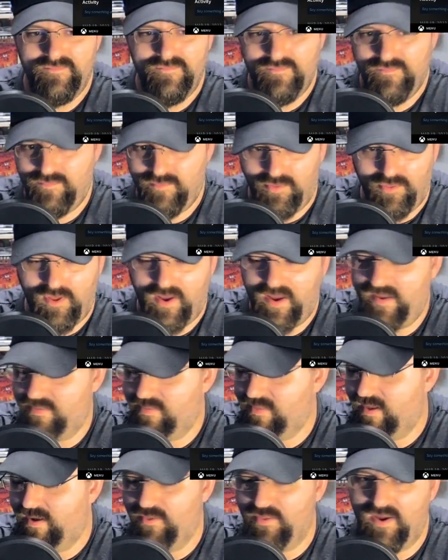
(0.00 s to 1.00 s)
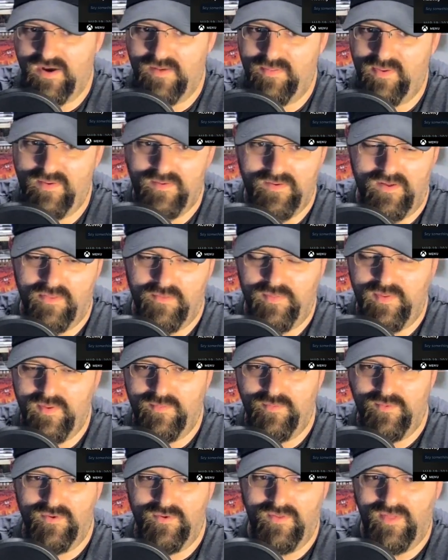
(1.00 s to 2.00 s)
light that a lot of other
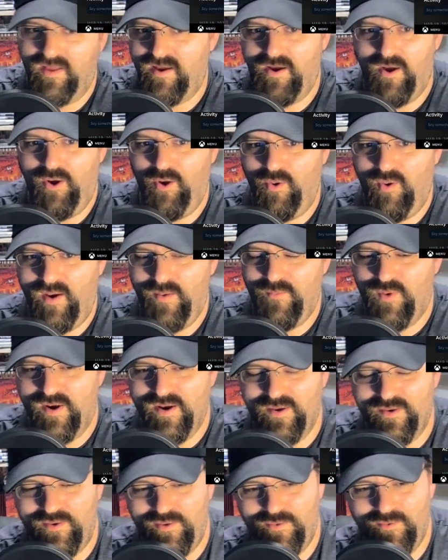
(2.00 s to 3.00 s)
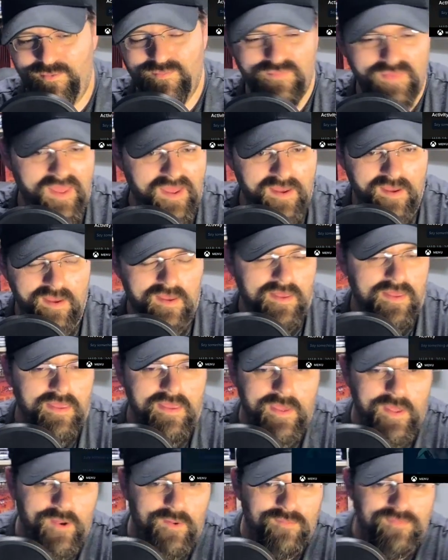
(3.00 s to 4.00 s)
people, I want to do,
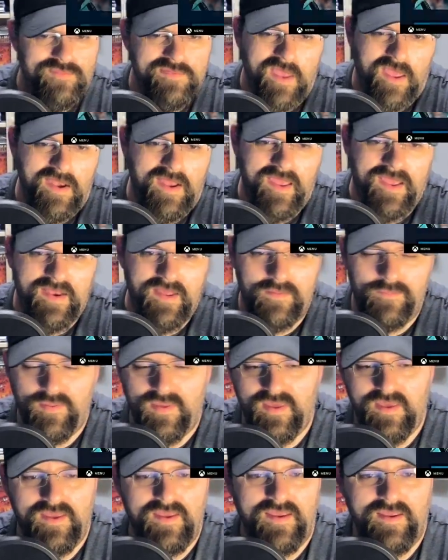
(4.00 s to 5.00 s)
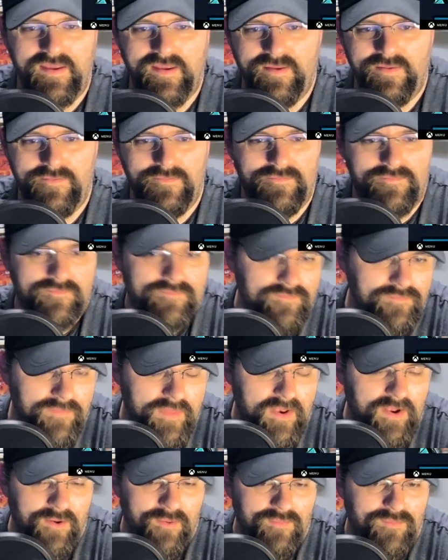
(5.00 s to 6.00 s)
1080p,
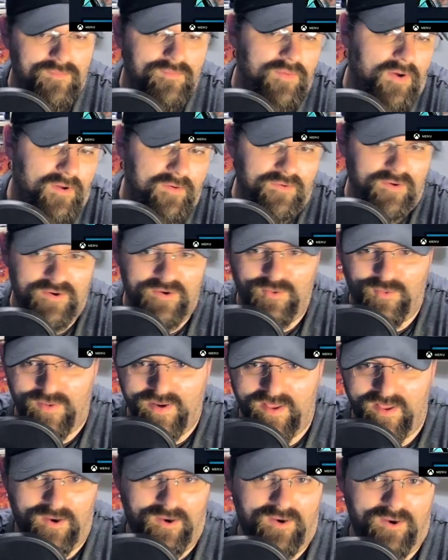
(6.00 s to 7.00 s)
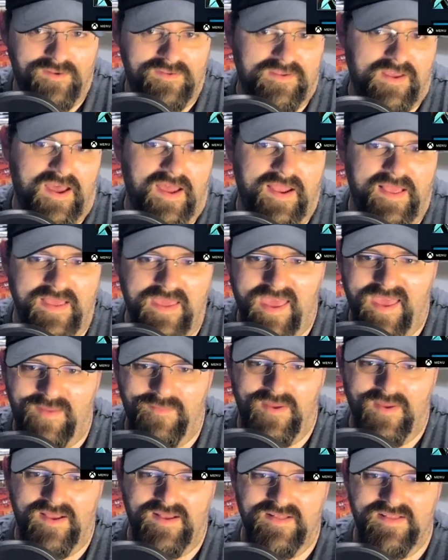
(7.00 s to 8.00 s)
120 hertz kind of
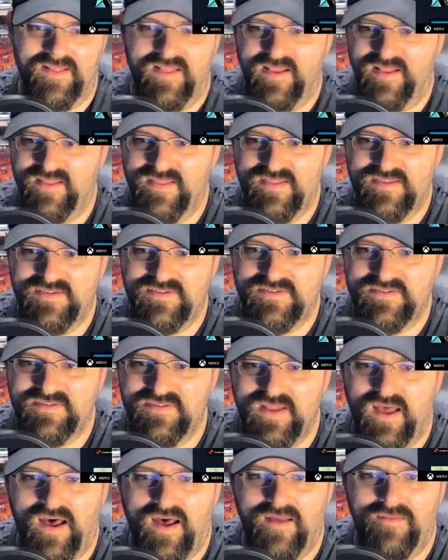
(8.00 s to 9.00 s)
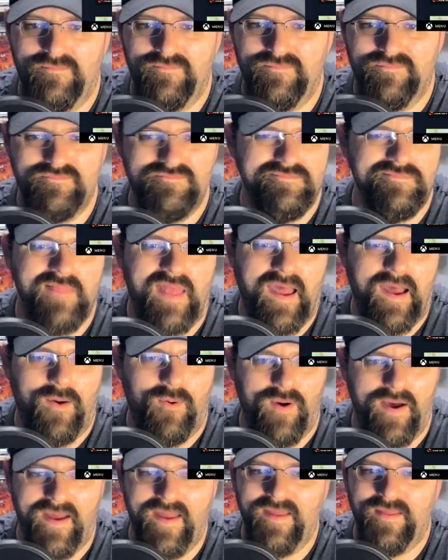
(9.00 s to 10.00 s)
gaming. Like, it's just not how
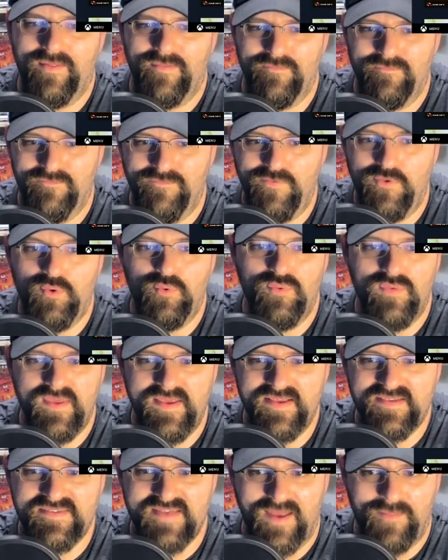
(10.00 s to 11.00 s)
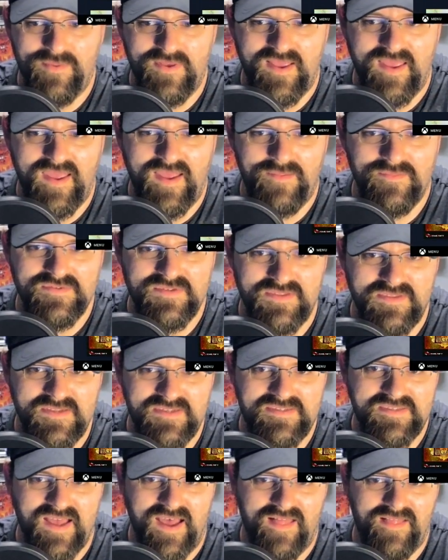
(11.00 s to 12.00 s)
I view these type of games and these
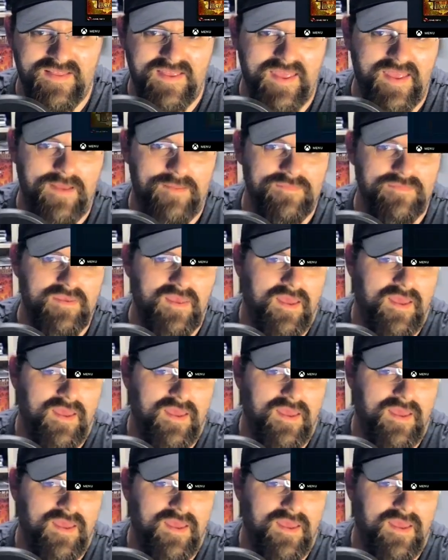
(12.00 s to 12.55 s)
style games.